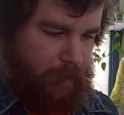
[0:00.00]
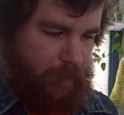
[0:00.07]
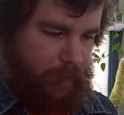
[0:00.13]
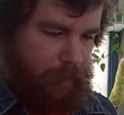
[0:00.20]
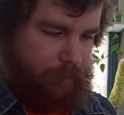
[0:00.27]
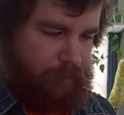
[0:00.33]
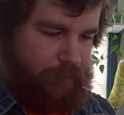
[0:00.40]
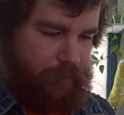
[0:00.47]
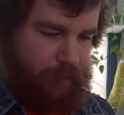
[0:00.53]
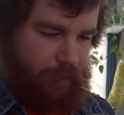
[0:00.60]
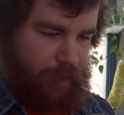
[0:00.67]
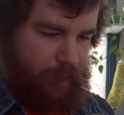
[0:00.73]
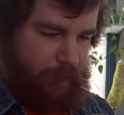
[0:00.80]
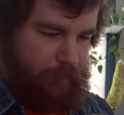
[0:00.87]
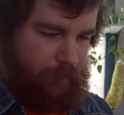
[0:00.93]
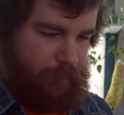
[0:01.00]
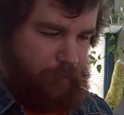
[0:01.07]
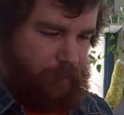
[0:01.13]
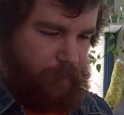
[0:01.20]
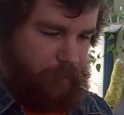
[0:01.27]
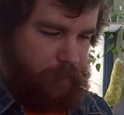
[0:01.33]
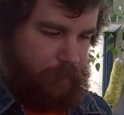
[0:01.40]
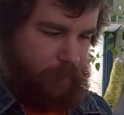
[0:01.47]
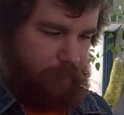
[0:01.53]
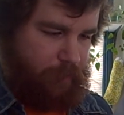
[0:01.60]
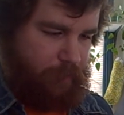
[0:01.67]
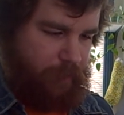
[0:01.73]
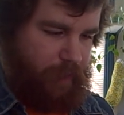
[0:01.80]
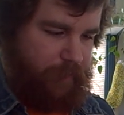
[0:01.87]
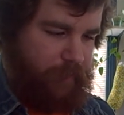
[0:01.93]
Hemp Dream.
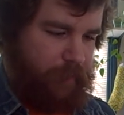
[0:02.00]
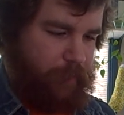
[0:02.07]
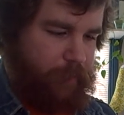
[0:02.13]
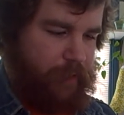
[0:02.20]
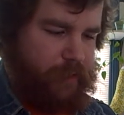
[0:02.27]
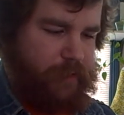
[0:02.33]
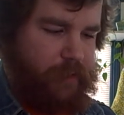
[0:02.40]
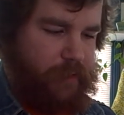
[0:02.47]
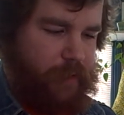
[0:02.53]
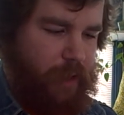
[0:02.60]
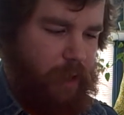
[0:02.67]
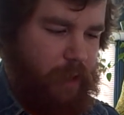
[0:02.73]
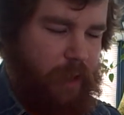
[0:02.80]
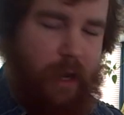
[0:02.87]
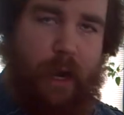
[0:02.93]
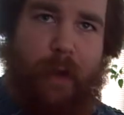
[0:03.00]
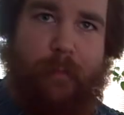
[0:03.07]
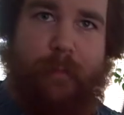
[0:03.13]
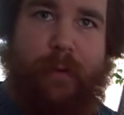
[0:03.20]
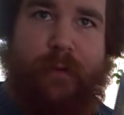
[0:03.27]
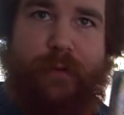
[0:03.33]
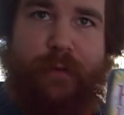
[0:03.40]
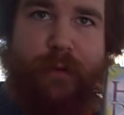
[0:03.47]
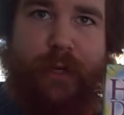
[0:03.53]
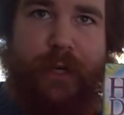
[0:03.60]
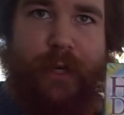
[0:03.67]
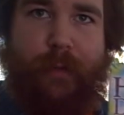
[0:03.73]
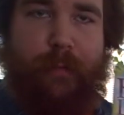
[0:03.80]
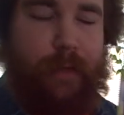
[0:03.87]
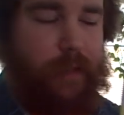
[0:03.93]
We have enriched our hemp
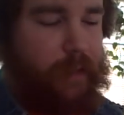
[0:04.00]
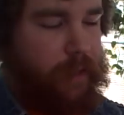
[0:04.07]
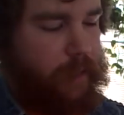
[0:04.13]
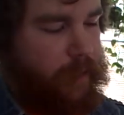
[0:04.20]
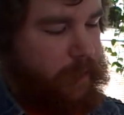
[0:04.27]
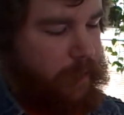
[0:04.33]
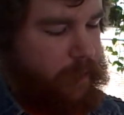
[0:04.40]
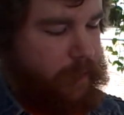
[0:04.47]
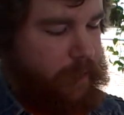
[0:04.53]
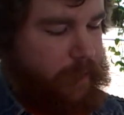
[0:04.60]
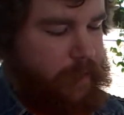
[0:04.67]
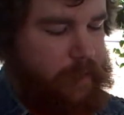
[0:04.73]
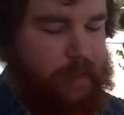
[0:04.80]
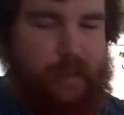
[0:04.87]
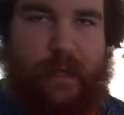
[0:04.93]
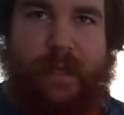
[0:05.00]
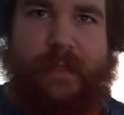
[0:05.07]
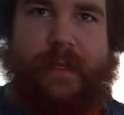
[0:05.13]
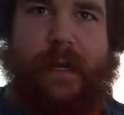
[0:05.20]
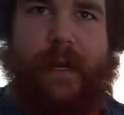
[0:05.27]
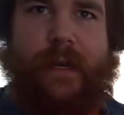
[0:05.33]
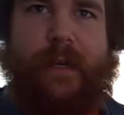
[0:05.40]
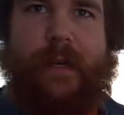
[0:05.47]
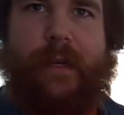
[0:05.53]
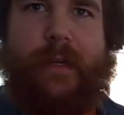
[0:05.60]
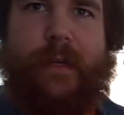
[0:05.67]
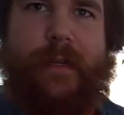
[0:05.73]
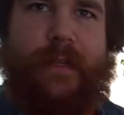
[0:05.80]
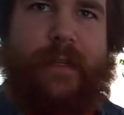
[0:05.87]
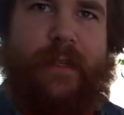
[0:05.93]
dream. It's got tie-dye.
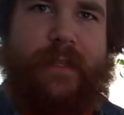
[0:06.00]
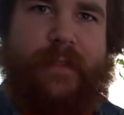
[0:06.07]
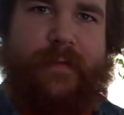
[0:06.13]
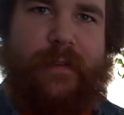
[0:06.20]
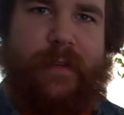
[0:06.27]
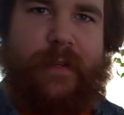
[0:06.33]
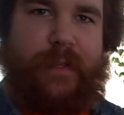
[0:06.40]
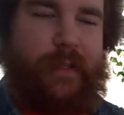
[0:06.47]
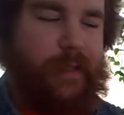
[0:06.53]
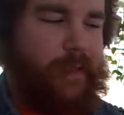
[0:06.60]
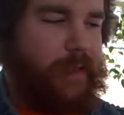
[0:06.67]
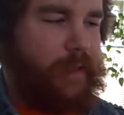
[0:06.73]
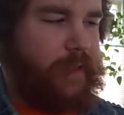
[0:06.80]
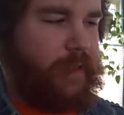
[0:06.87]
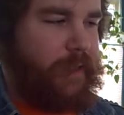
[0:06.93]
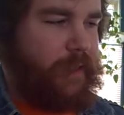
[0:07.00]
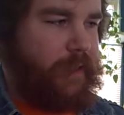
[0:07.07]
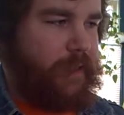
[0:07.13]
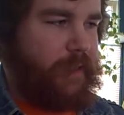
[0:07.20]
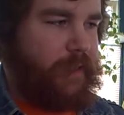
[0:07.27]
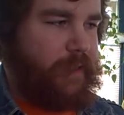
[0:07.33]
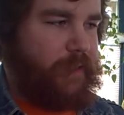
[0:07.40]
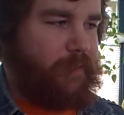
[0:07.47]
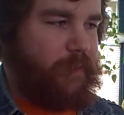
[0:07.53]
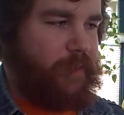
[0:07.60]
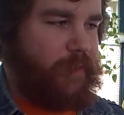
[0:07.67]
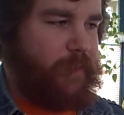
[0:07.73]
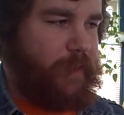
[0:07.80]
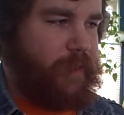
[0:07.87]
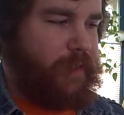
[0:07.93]
I think that's funny. It's
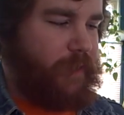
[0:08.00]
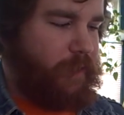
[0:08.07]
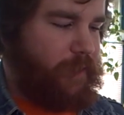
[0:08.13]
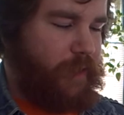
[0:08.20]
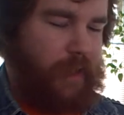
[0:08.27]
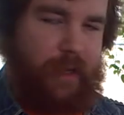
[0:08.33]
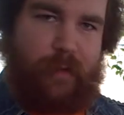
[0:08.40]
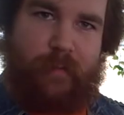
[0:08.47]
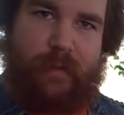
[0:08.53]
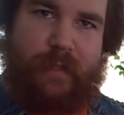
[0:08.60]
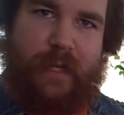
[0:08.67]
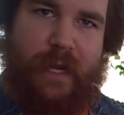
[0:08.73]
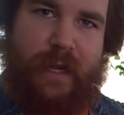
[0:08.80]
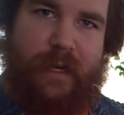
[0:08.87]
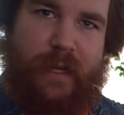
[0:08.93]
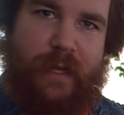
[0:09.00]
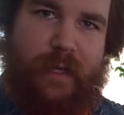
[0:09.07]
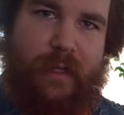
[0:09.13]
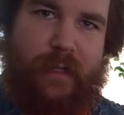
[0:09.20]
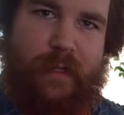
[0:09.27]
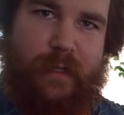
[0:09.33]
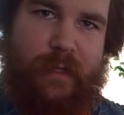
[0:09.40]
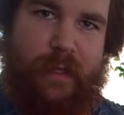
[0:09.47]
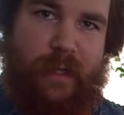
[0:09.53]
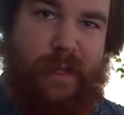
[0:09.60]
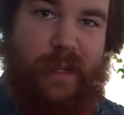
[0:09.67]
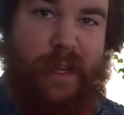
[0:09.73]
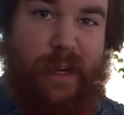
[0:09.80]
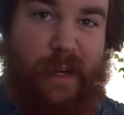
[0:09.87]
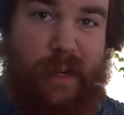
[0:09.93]
supposed to be associated with tie-dye
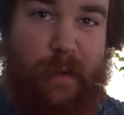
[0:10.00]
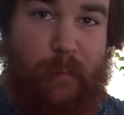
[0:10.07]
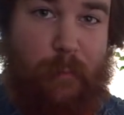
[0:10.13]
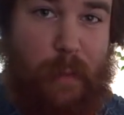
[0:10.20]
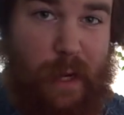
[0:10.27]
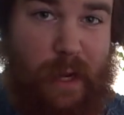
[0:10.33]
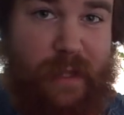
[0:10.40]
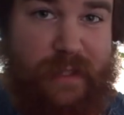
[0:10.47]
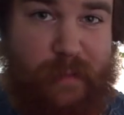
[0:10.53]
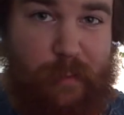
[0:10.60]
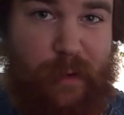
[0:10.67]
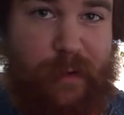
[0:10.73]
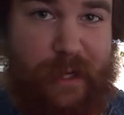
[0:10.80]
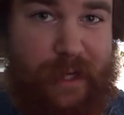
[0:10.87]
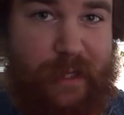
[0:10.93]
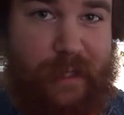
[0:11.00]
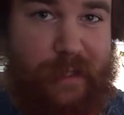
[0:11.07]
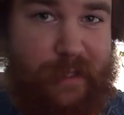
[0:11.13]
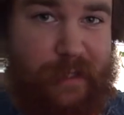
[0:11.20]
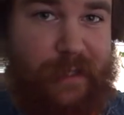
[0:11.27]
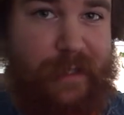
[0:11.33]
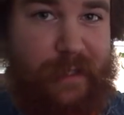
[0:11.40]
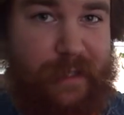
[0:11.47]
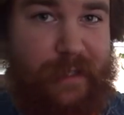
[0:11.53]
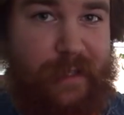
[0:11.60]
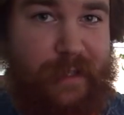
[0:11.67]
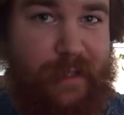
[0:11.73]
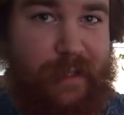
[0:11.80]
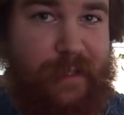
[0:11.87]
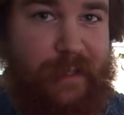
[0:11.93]
and, like, pot smoking.
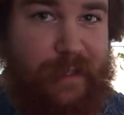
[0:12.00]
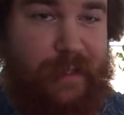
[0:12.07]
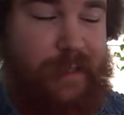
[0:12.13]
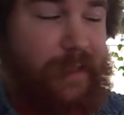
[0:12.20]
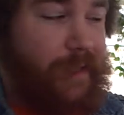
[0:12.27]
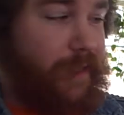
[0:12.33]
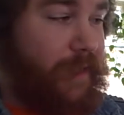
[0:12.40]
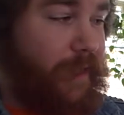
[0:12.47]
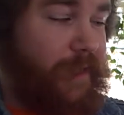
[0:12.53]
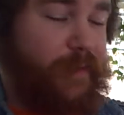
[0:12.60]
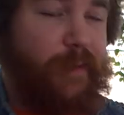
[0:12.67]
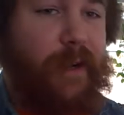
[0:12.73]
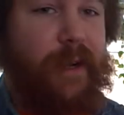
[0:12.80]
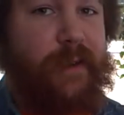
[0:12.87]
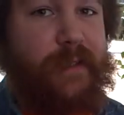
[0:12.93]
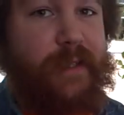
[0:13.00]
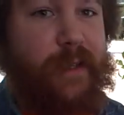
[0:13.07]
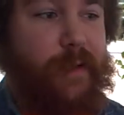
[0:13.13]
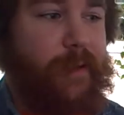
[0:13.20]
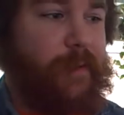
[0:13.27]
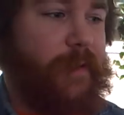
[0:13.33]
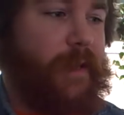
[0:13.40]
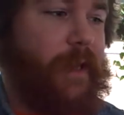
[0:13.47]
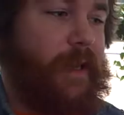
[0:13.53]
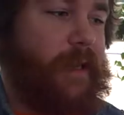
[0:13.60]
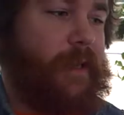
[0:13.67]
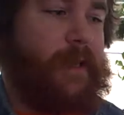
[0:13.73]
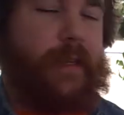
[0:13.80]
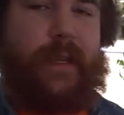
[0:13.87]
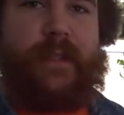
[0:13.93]
That's where I was going with
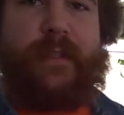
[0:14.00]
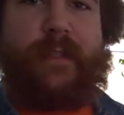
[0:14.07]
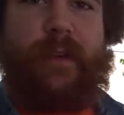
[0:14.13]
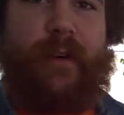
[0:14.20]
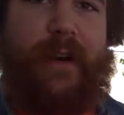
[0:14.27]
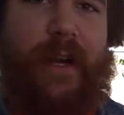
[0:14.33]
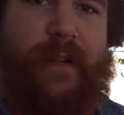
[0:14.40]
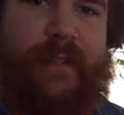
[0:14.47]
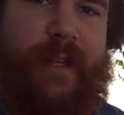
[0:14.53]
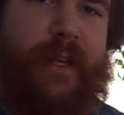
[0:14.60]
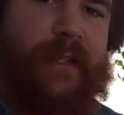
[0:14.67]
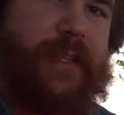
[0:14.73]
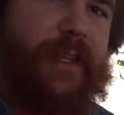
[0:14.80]
that. It's snowing outside.